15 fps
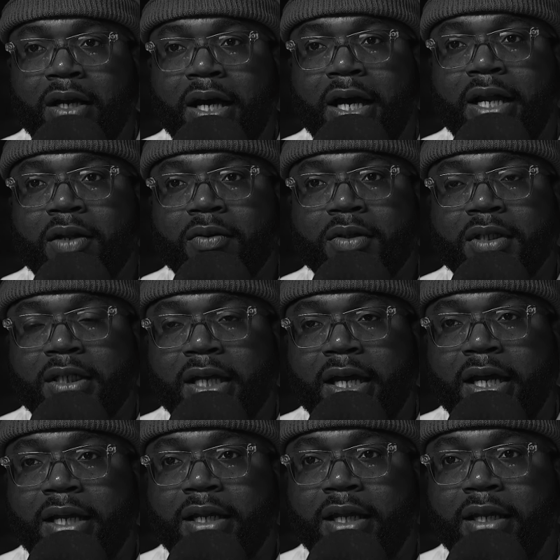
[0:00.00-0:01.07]
I don't look
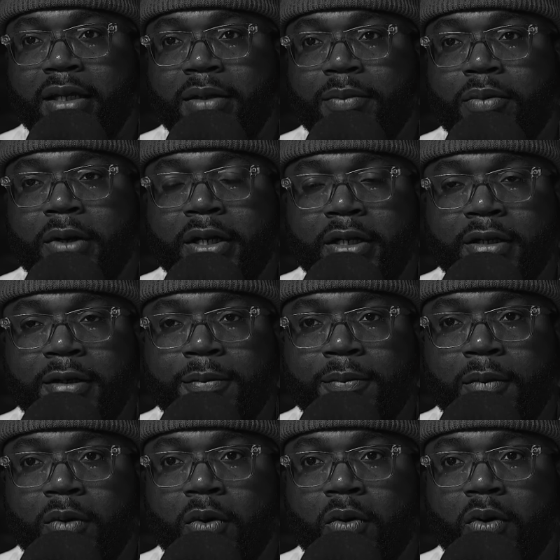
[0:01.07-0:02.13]
at a breakup
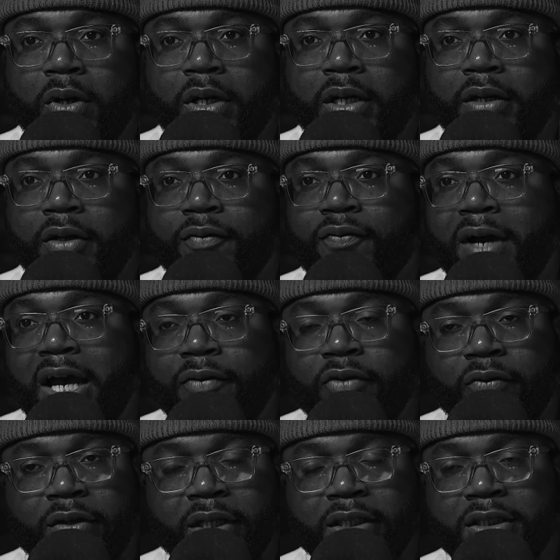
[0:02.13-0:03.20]
or a five year
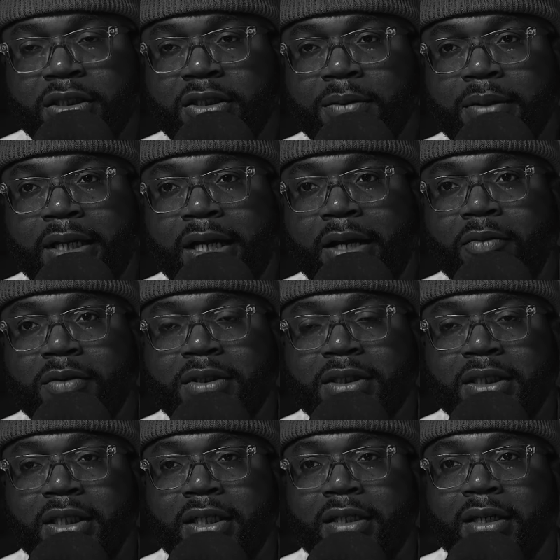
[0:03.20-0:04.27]
relationship that I was
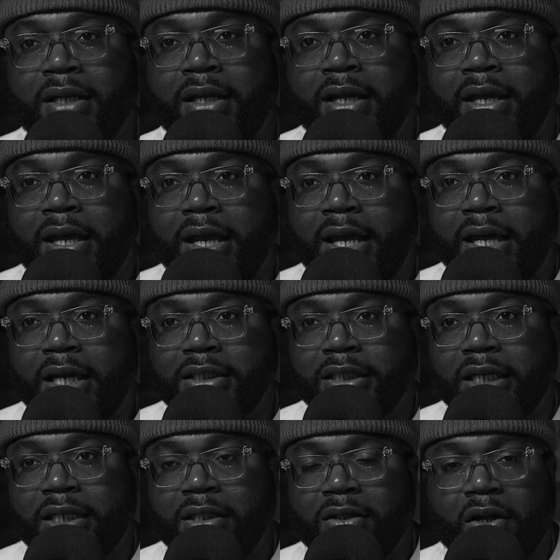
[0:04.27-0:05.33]
in as
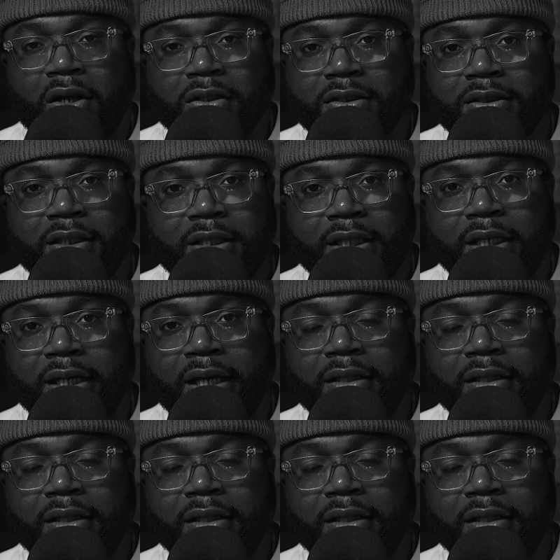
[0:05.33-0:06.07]
a lost thing.